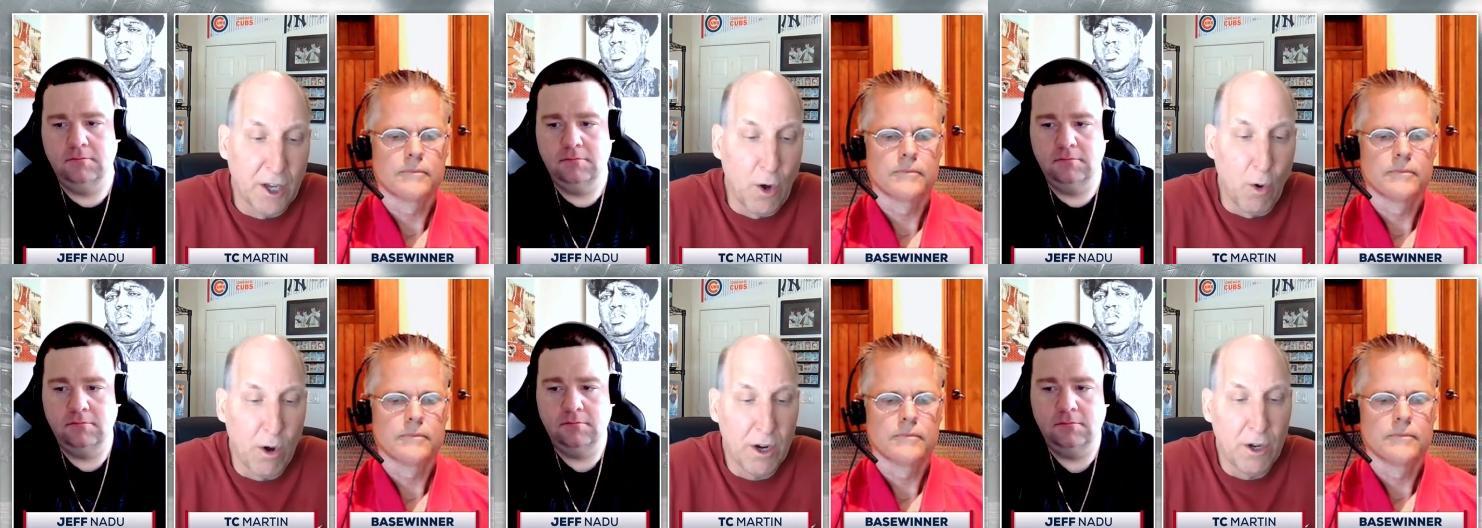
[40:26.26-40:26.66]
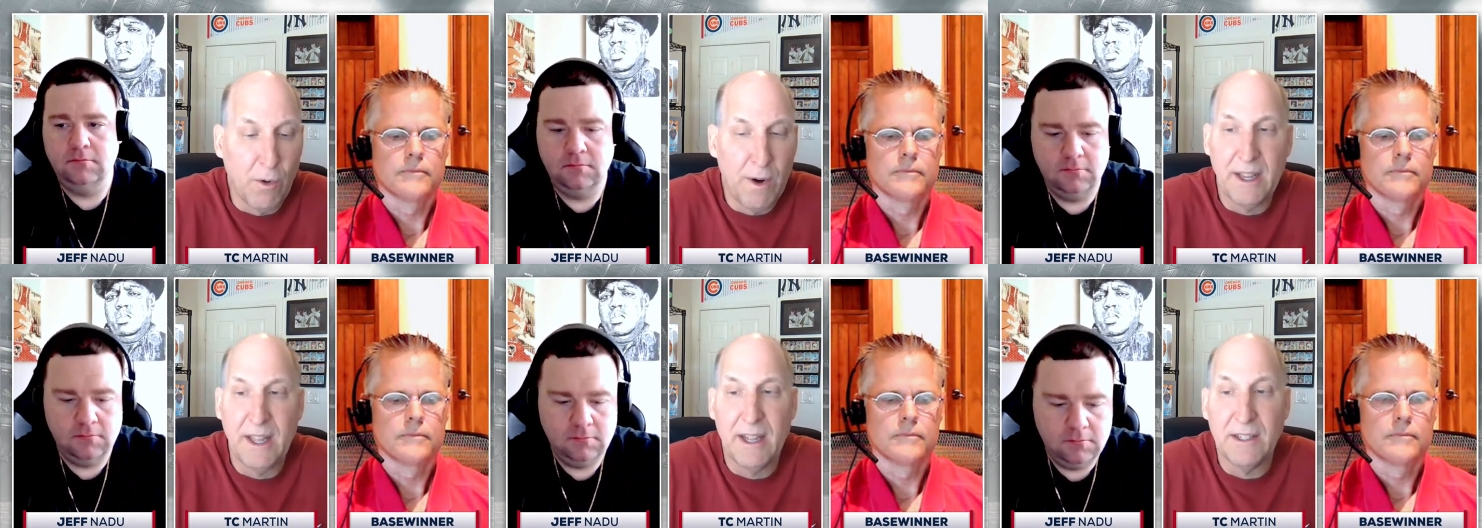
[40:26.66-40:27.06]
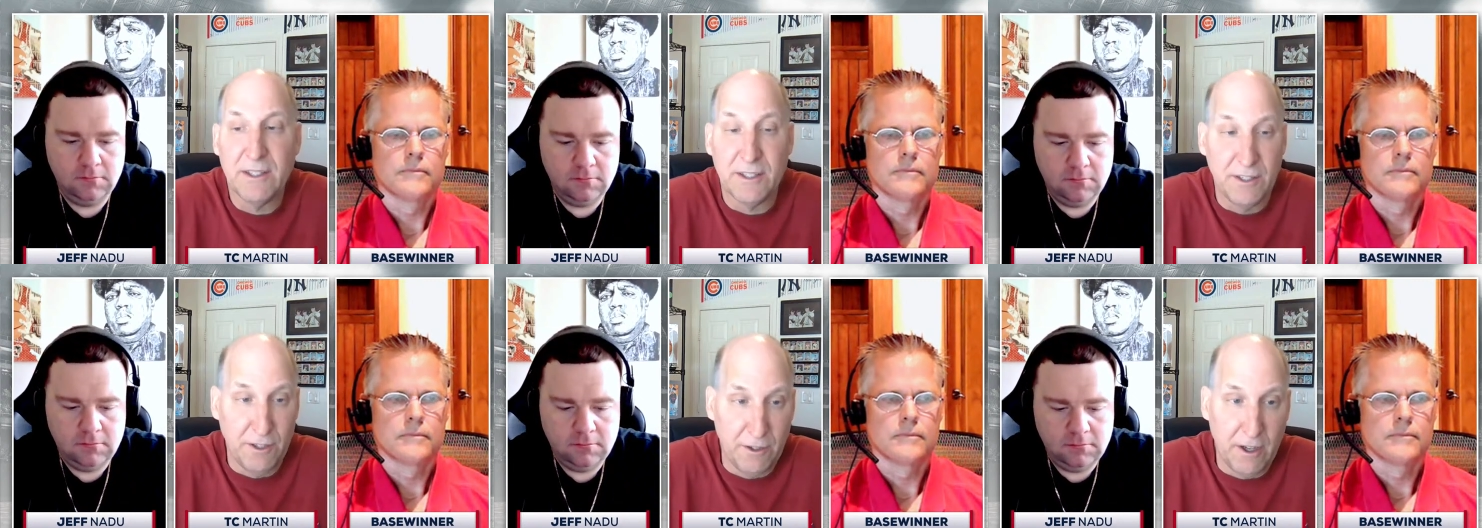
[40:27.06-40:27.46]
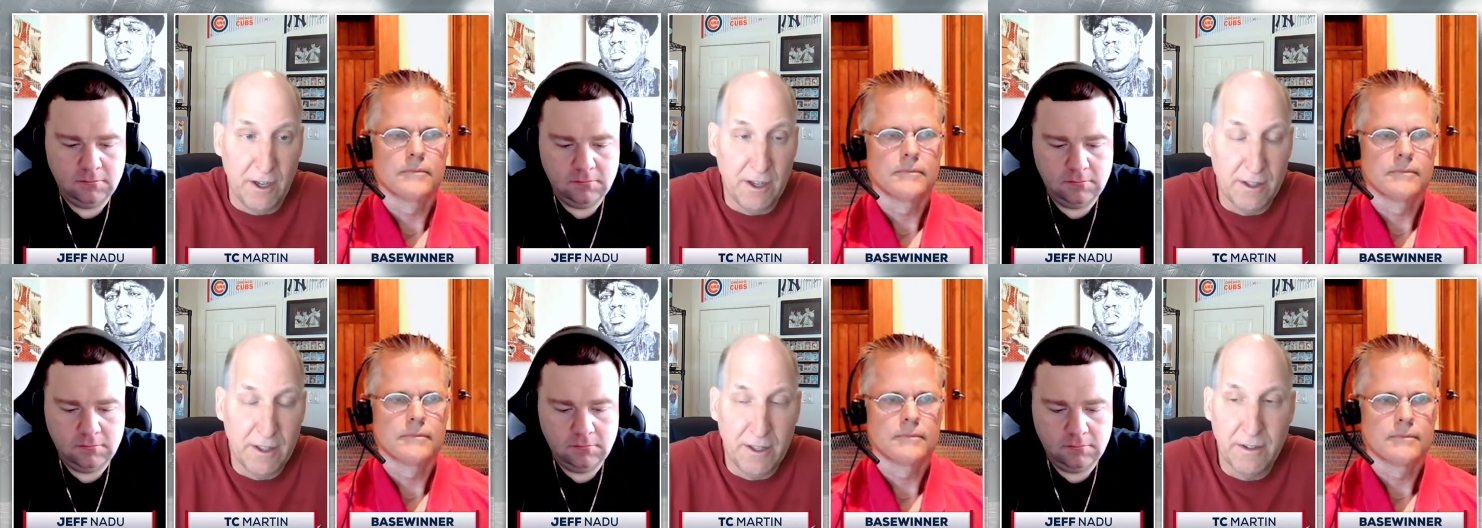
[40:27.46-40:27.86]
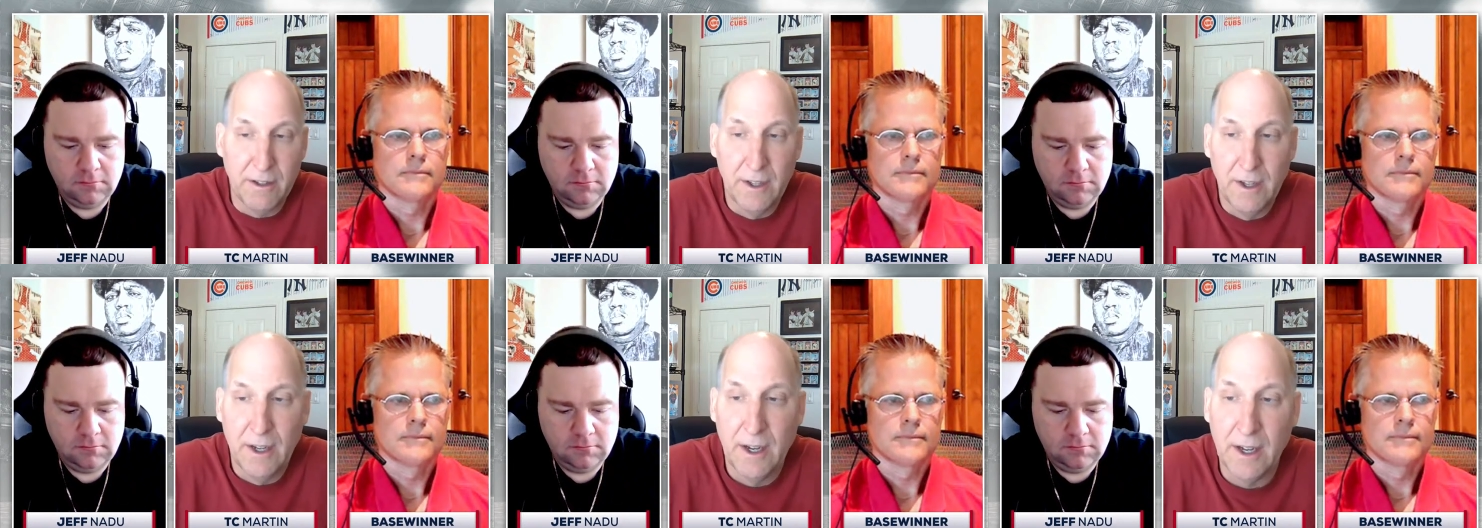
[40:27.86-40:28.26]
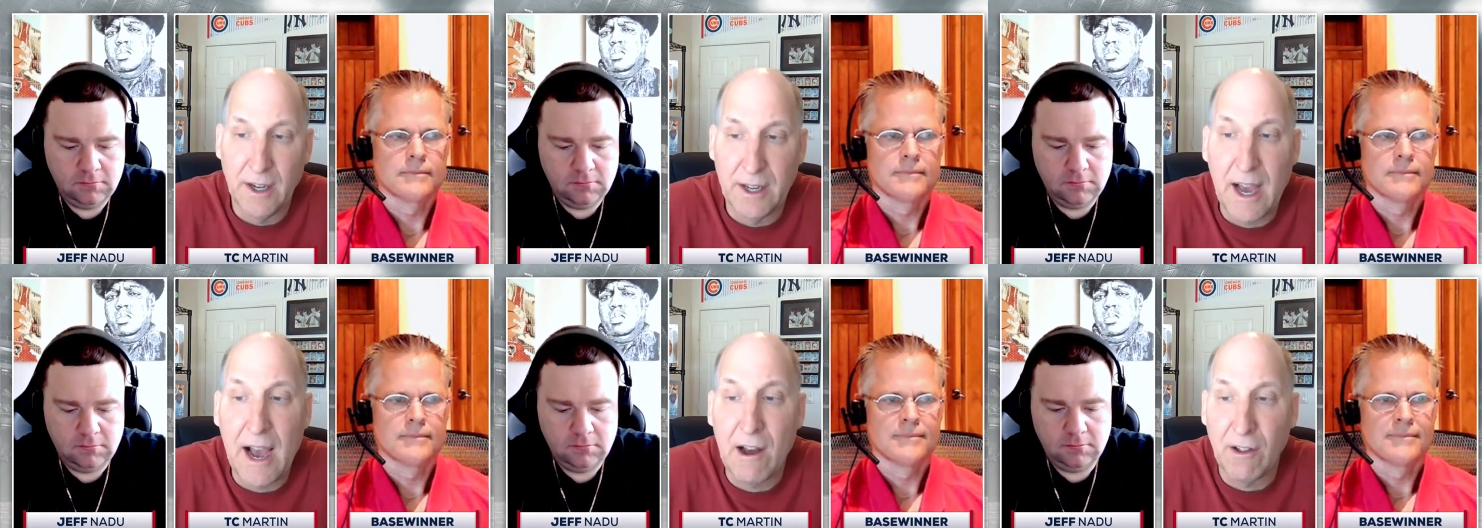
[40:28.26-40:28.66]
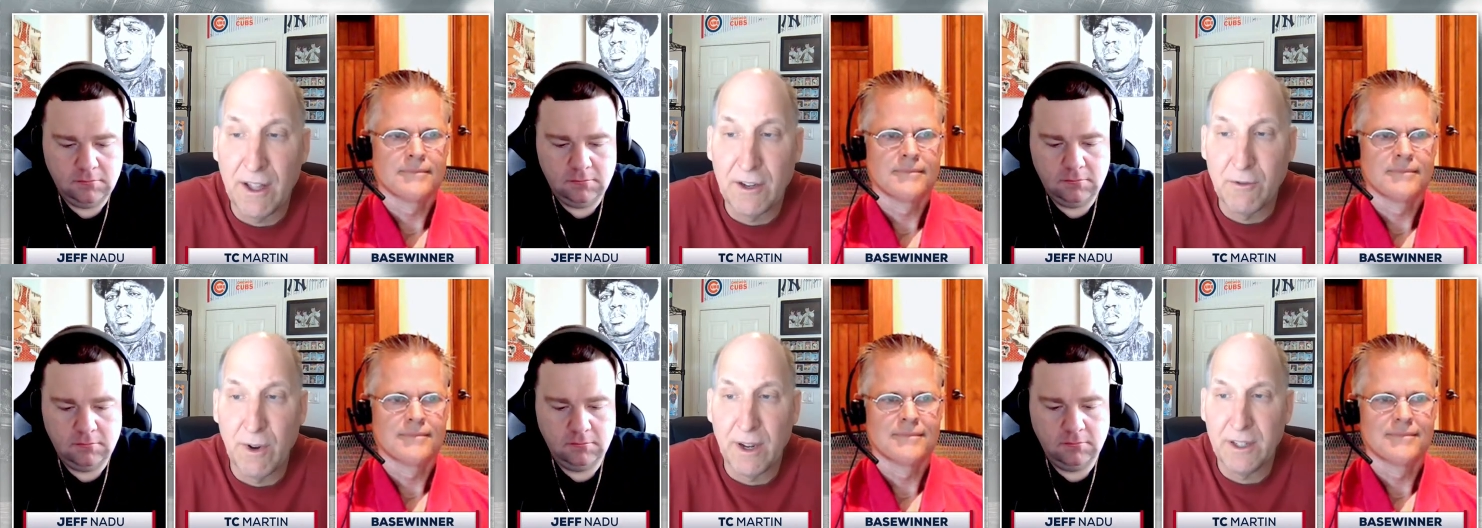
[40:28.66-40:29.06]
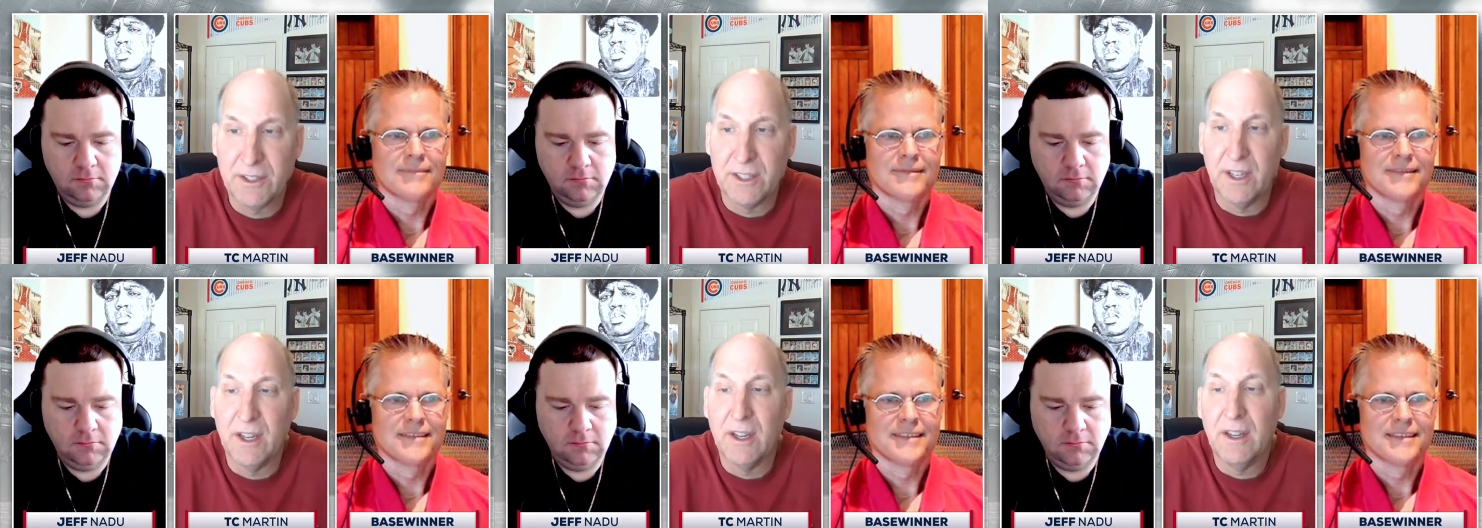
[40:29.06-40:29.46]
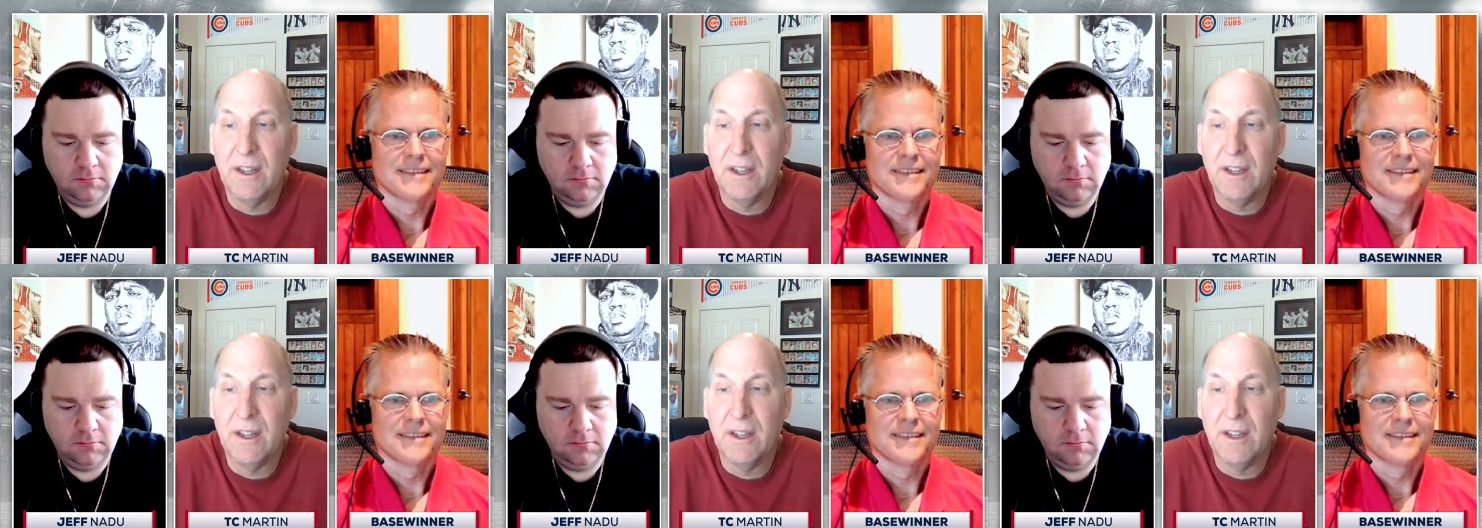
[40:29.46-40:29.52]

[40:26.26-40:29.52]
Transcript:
Speaker 1: Gore going against the Kyle Hendricks